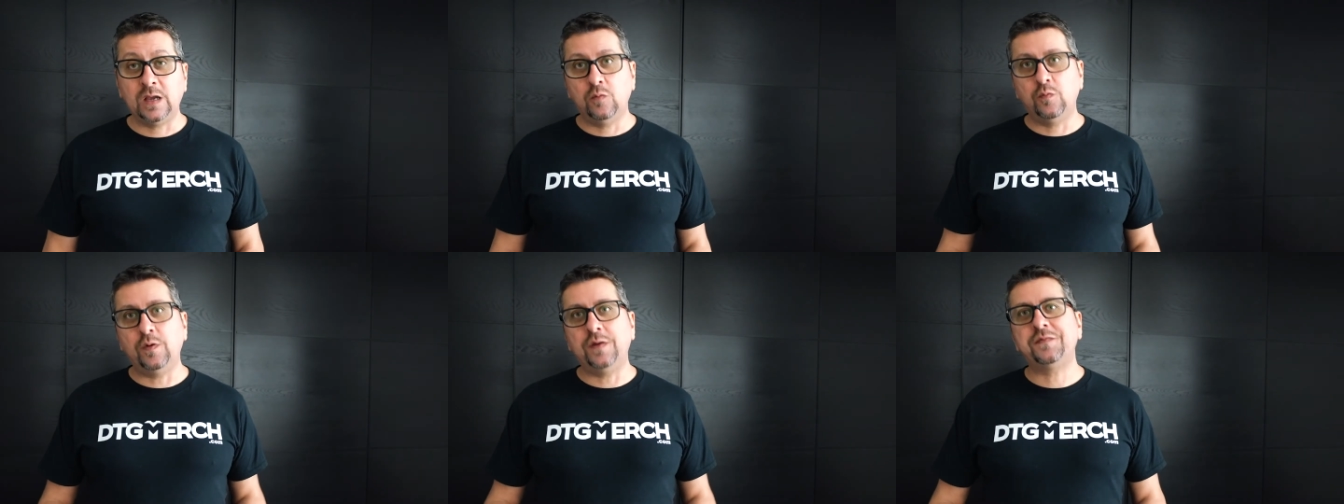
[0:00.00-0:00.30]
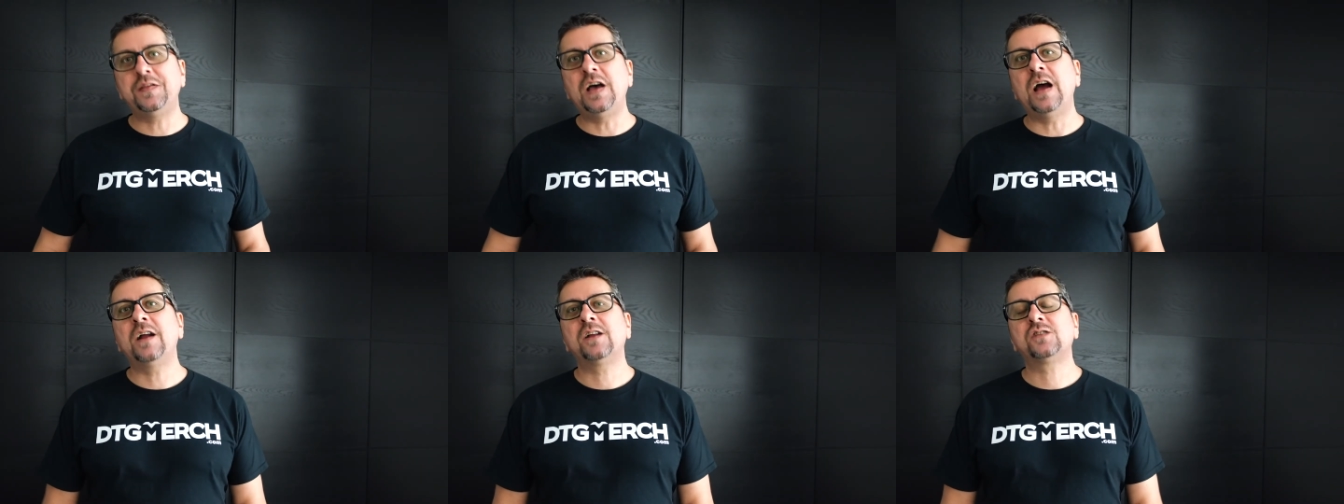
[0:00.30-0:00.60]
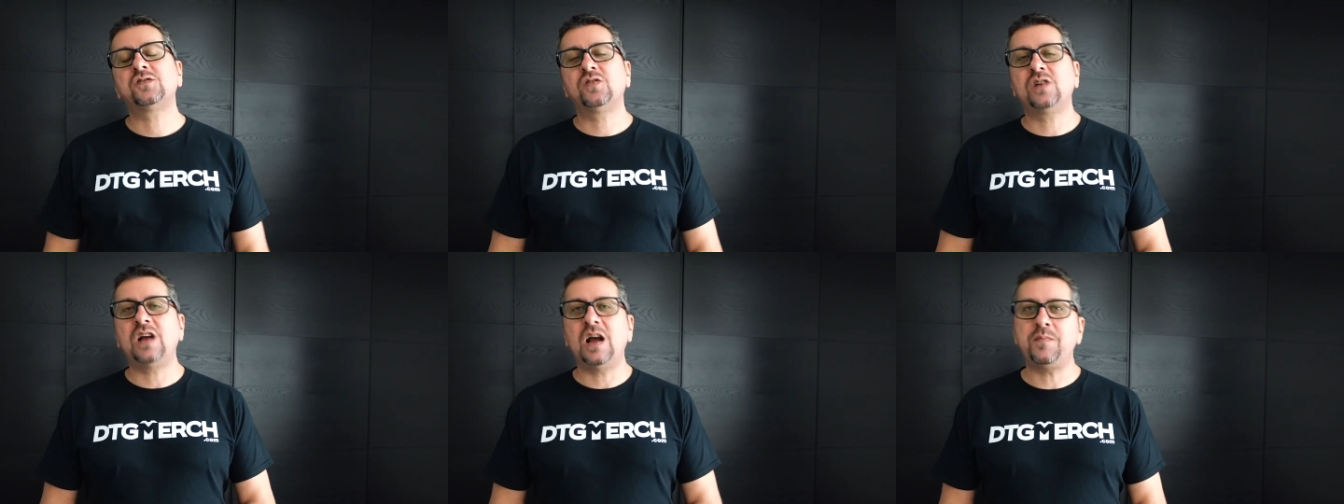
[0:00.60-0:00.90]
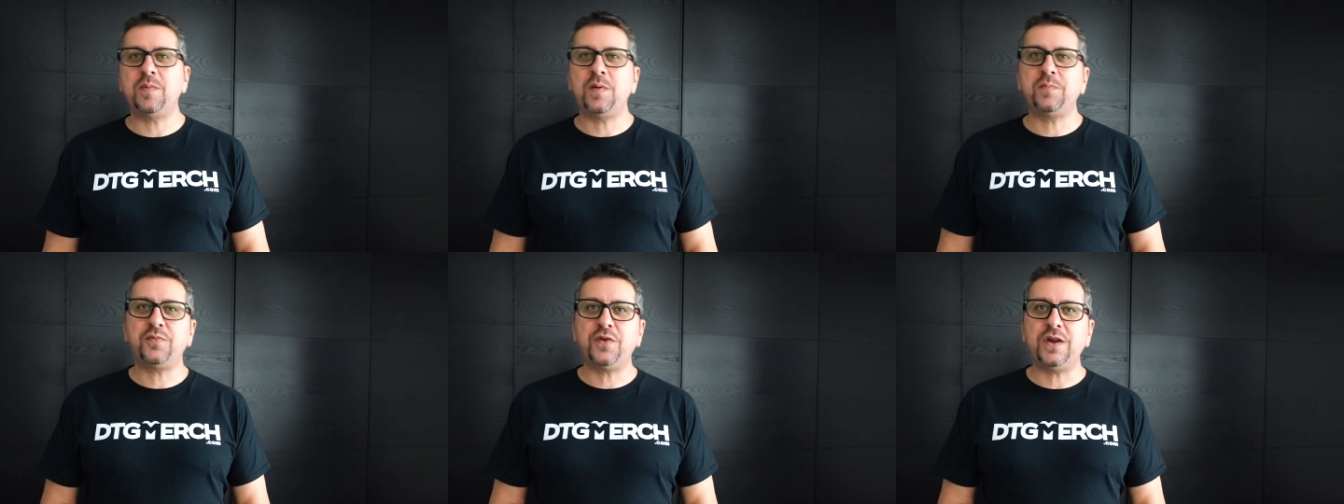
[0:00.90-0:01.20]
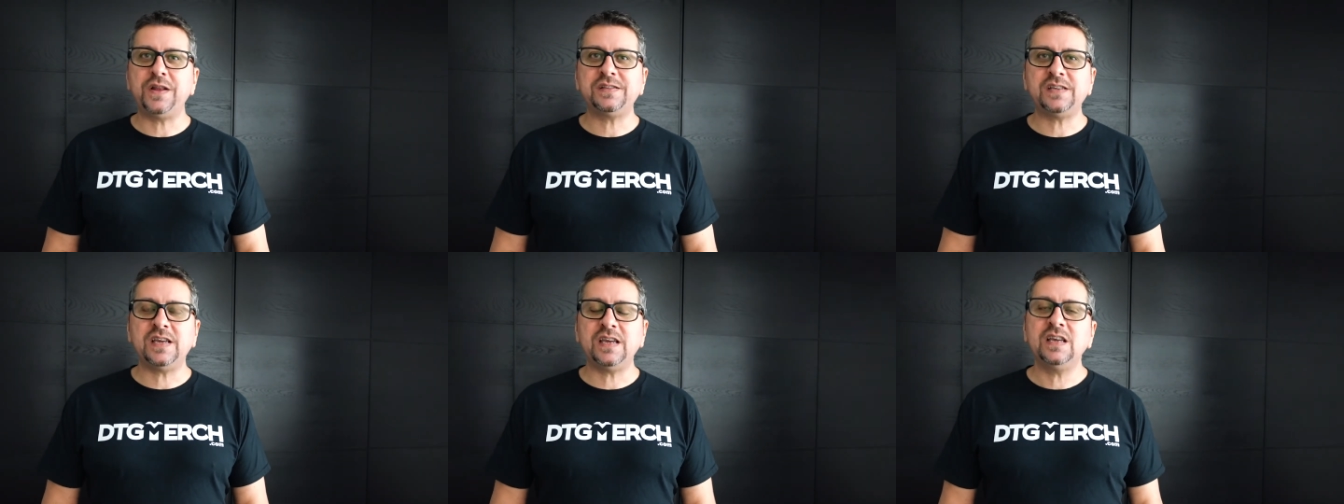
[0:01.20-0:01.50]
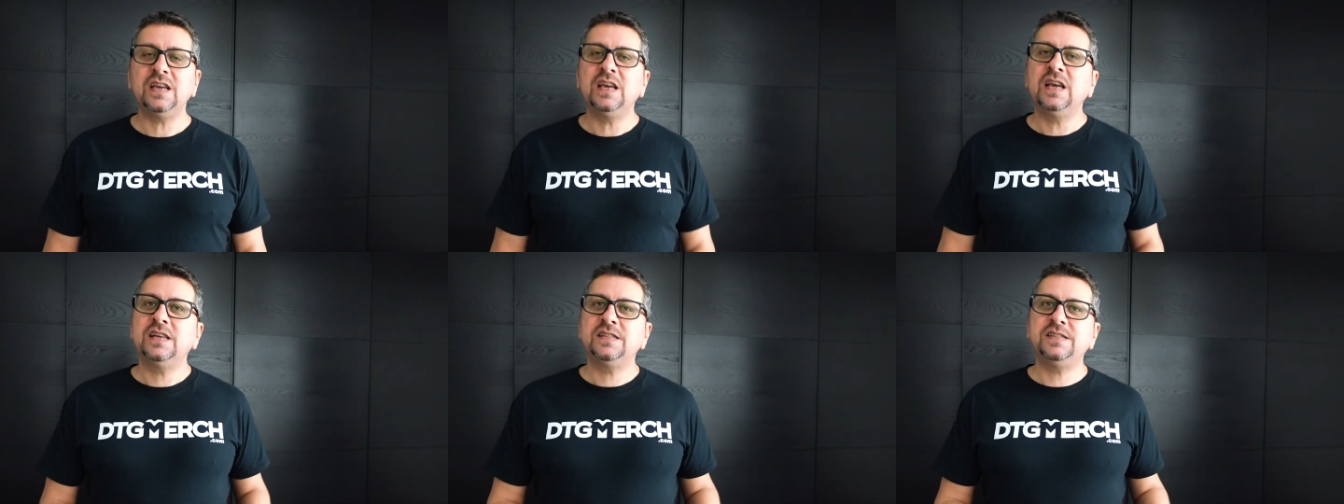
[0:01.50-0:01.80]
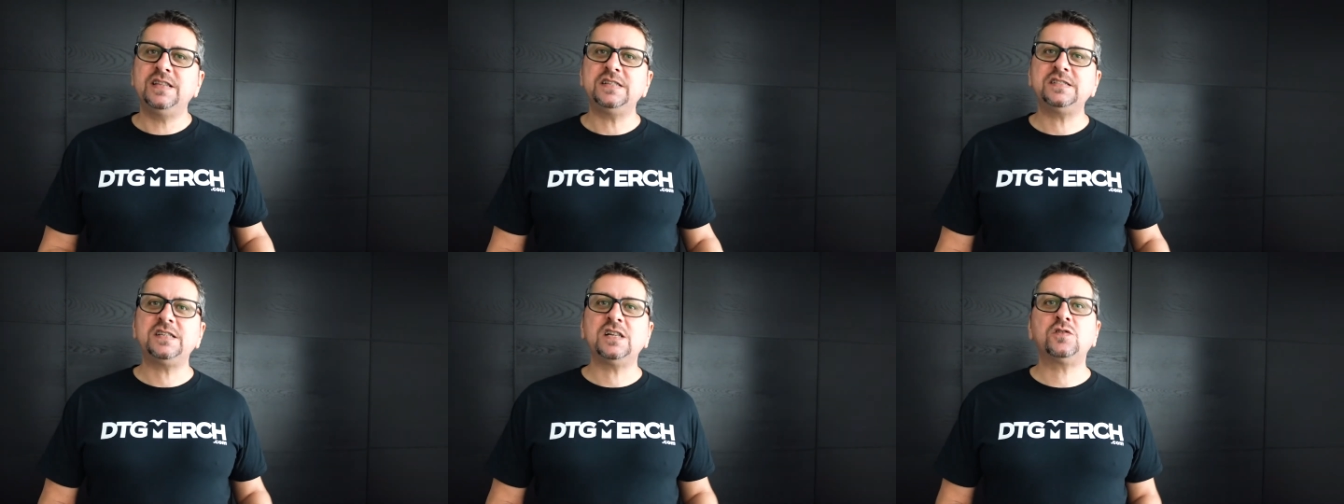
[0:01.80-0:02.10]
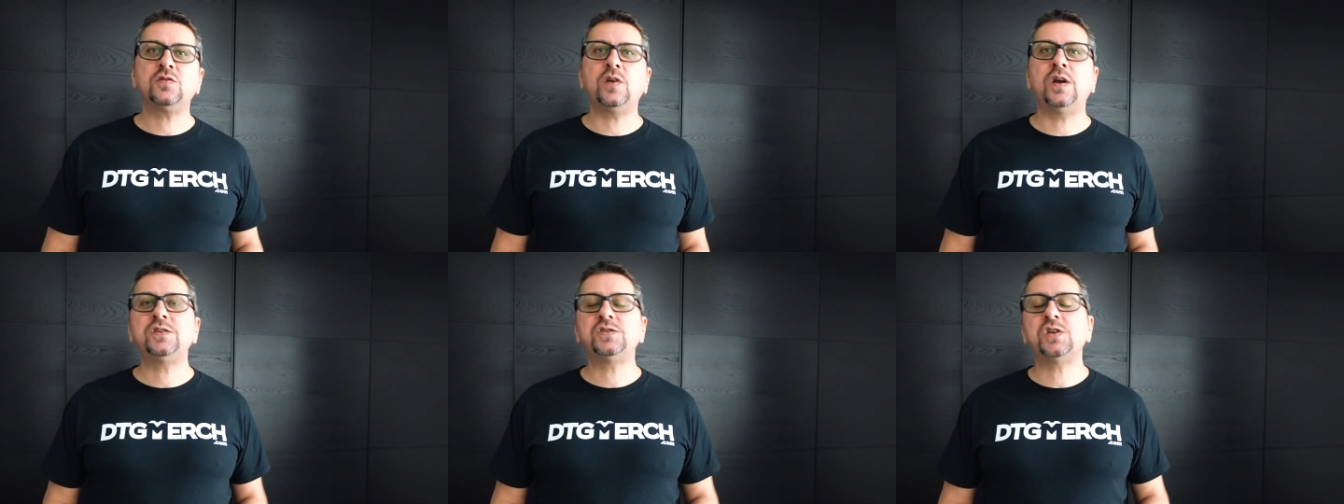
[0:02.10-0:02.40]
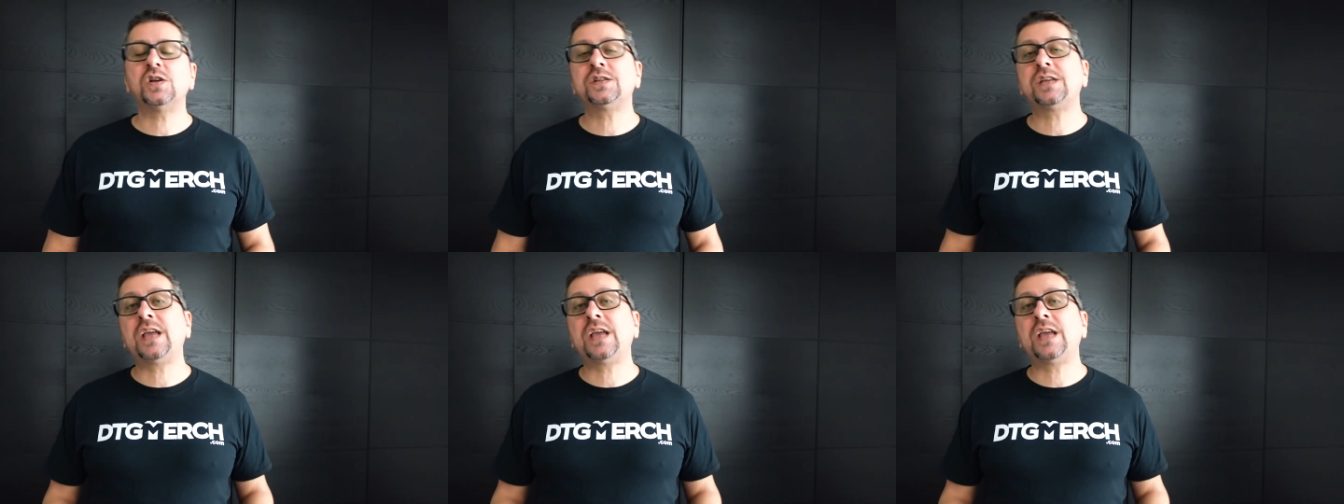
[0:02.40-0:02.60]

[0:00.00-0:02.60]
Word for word: With direct-to-garment printing, the situation